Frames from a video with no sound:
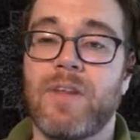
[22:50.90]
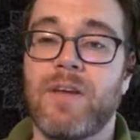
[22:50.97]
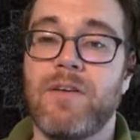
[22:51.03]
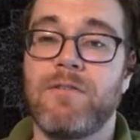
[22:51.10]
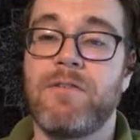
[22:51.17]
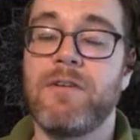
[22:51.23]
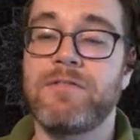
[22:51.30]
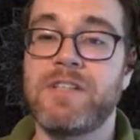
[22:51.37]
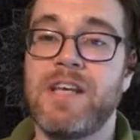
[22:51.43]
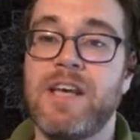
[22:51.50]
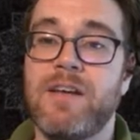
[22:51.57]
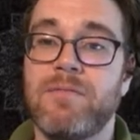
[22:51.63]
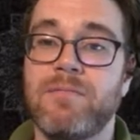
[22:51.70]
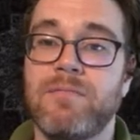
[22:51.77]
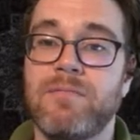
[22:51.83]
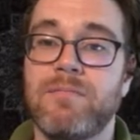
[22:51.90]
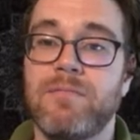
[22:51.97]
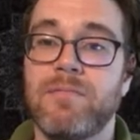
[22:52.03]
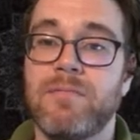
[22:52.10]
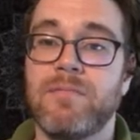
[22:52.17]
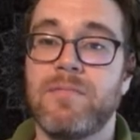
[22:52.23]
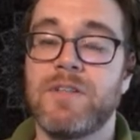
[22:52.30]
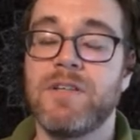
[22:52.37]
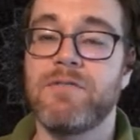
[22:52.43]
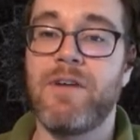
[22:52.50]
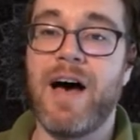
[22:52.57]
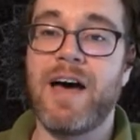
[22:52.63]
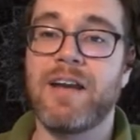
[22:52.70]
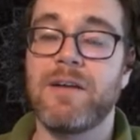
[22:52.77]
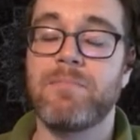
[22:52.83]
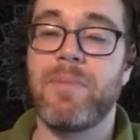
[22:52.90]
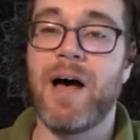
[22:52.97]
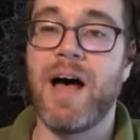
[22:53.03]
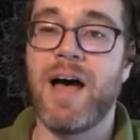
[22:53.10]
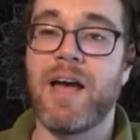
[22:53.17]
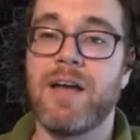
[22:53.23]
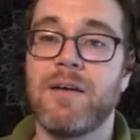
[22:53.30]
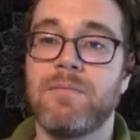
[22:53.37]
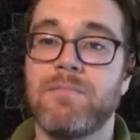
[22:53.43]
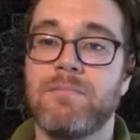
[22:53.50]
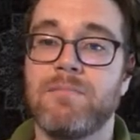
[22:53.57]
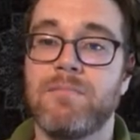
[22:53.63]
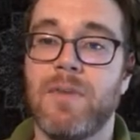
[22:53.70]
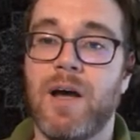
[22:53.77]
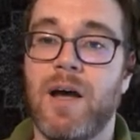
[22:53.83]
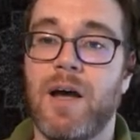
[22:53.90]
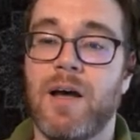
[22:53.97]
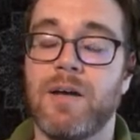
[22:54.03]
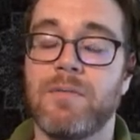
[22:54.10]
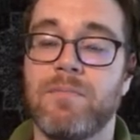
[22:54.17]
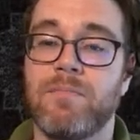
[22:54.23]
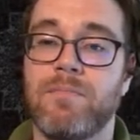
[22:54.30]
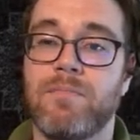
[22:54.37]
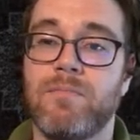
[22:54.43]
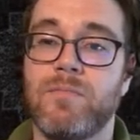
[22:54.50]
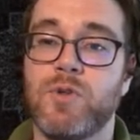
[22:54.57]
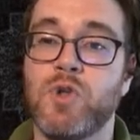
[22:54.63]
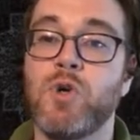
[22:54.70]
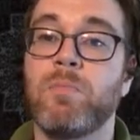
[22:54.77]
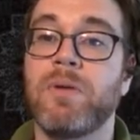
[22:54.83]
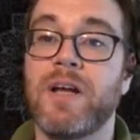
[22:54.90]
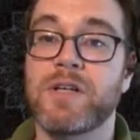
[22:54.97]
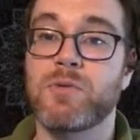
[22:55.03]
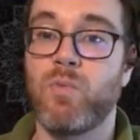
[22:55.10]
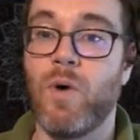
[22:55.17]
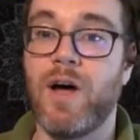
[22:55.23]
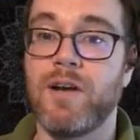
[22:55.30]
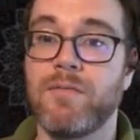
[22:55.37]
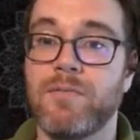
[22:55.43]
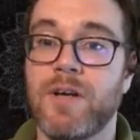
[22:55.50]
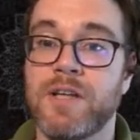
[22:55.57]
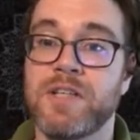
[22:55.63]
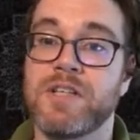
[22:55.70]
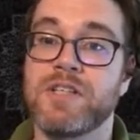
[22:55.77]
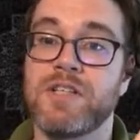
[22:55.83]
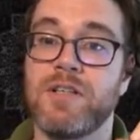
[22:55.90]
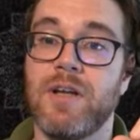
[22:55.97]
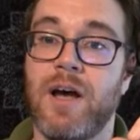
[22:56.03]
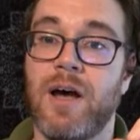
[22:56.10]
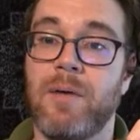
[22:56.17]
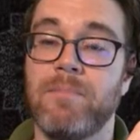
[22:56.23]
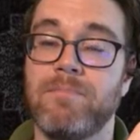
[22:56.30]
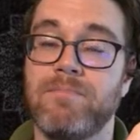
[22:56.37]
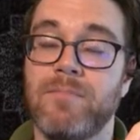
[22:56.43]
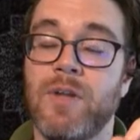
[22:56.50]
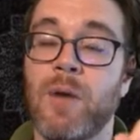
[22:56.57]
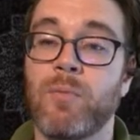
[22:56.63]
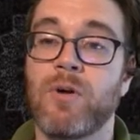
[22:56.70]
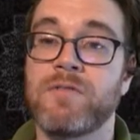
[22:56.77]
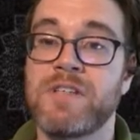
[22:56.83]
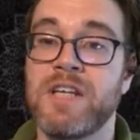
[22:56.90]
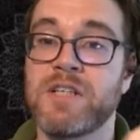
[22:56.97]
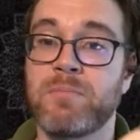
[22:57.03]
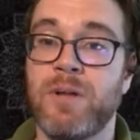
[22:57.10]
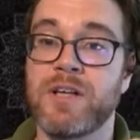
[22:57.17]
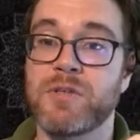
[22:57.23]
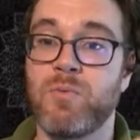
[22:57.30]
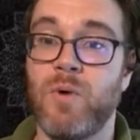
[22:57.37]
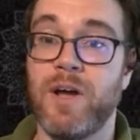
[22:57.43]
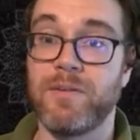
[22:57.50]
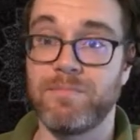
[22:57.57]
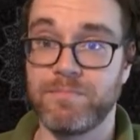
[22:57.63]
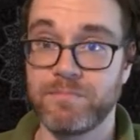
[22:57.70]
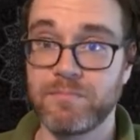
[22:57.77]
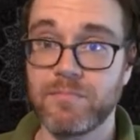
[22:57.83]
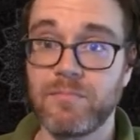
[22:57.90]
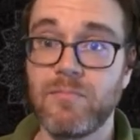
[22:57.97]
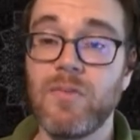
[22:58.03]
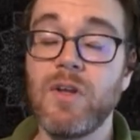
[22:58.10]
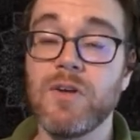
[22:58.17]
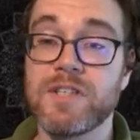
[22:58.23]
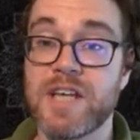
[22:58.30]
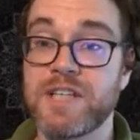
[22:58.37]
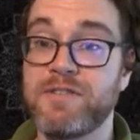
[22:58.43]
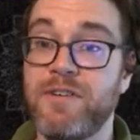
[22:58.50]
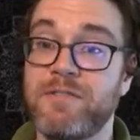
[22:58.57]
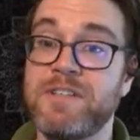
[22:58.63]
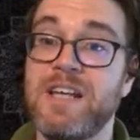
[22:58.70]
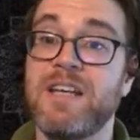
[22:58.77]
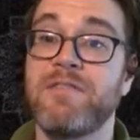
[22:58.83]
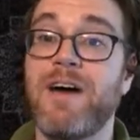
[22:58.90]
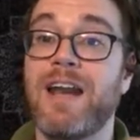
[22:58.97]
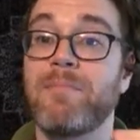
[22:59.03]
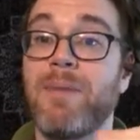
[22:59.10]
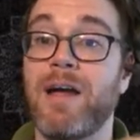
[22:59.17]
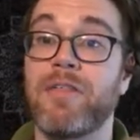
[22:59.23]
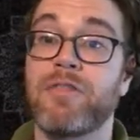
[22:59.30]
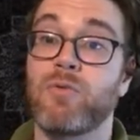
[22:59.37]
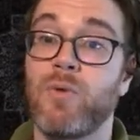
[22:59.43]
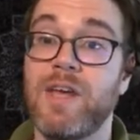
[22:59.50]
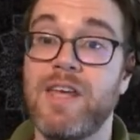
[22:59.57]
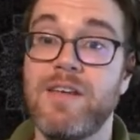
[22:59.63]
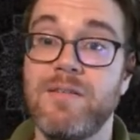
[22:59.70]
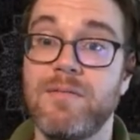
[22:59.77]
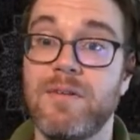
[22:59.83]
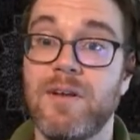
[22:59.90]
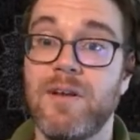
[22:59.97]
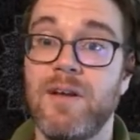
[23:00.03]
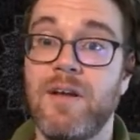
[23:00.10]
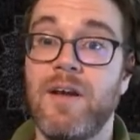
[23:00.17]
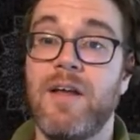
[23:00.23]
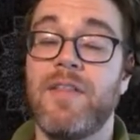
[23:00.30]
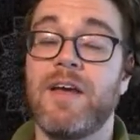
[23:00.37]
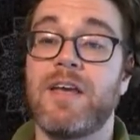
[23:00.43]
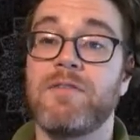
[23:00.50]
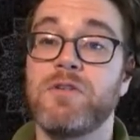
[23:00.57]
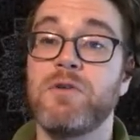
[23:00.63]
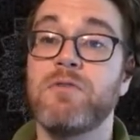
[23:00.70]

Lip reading: 15 divided by 2 plus 1, because it's number of seats plus 1. So that's 15 divided by 3. That gives you